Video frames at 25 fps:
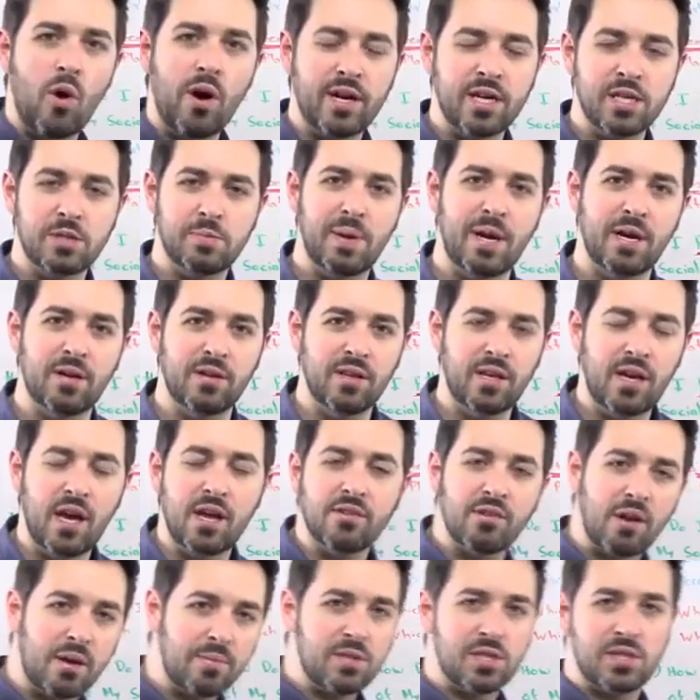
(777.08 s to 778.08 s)
one is better than the
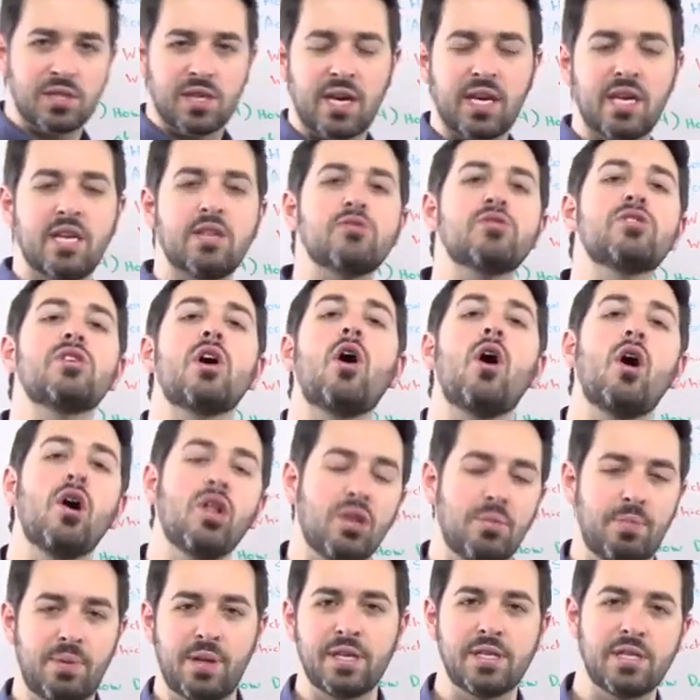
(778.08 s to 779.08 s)
other. I'm just saying here's all
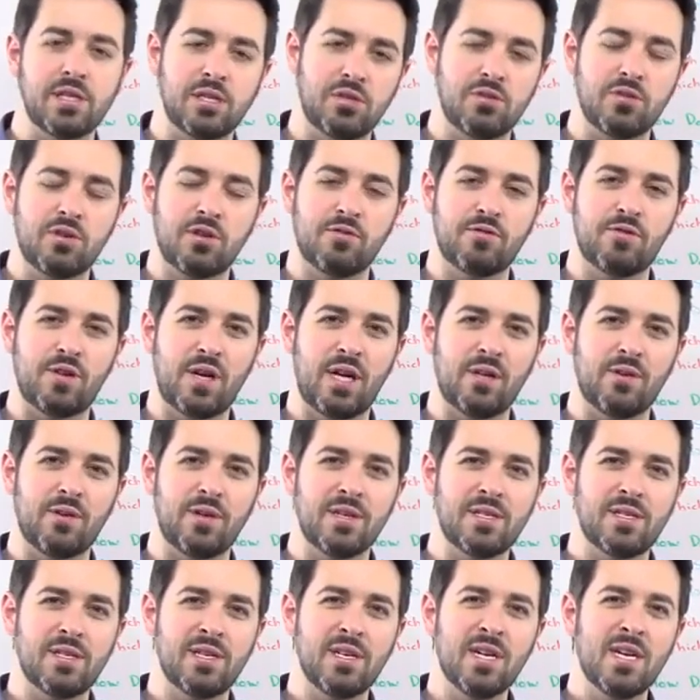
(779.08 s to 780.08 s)
the places you can follow
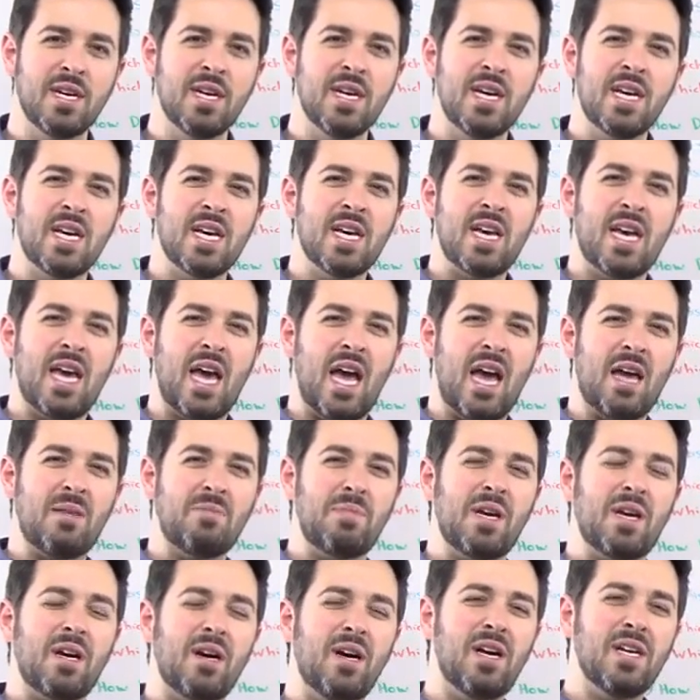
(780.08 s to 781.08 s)
us. And
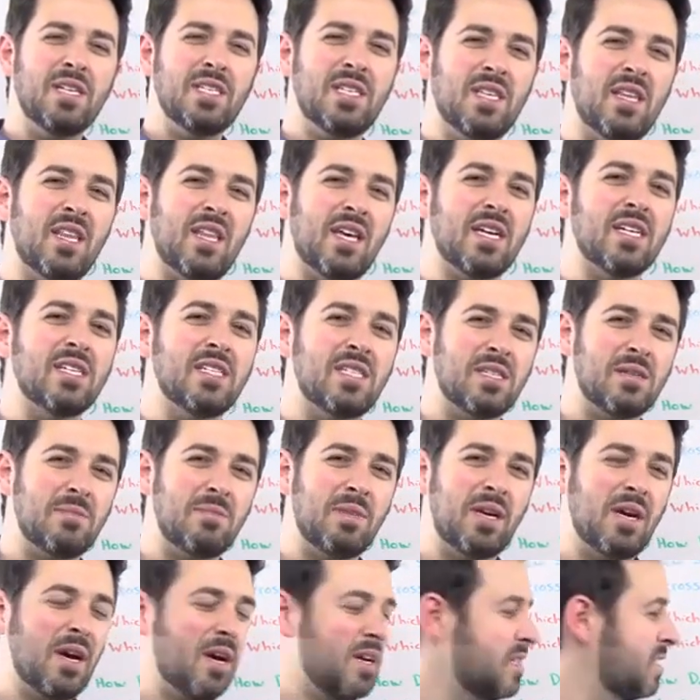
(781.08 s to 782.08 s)
because of this, and
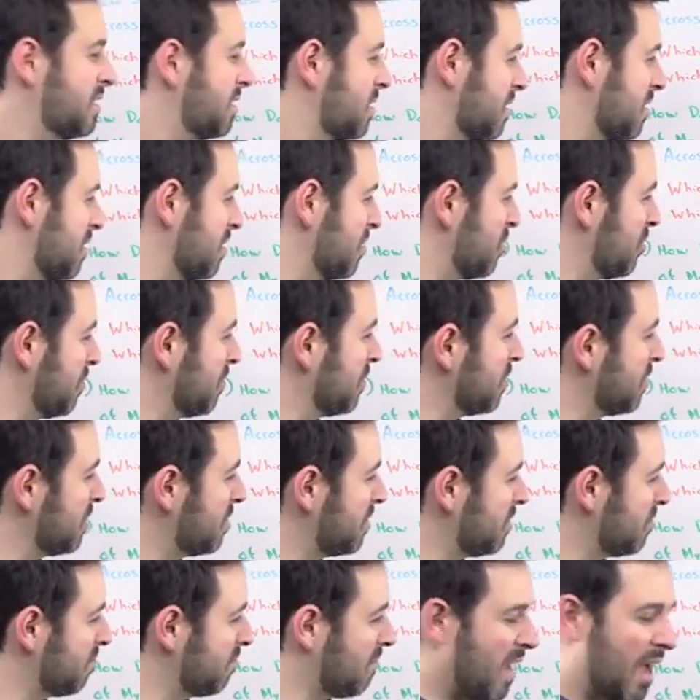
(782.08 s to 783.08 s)
because
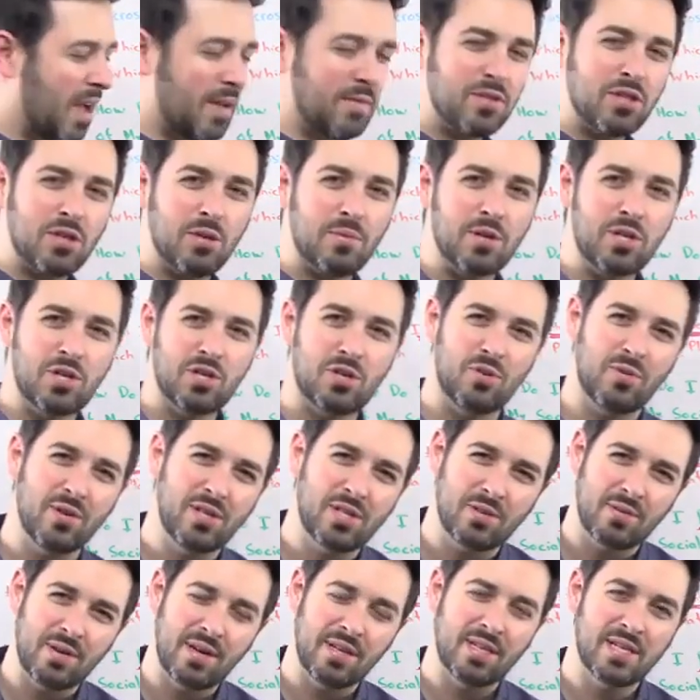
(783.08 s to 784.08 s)
consumers have so much
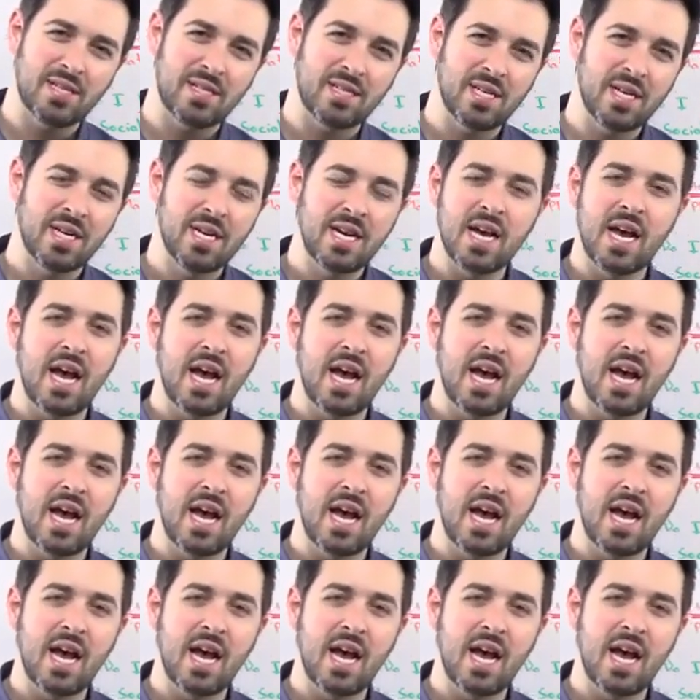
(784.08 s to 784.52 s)
choice around this,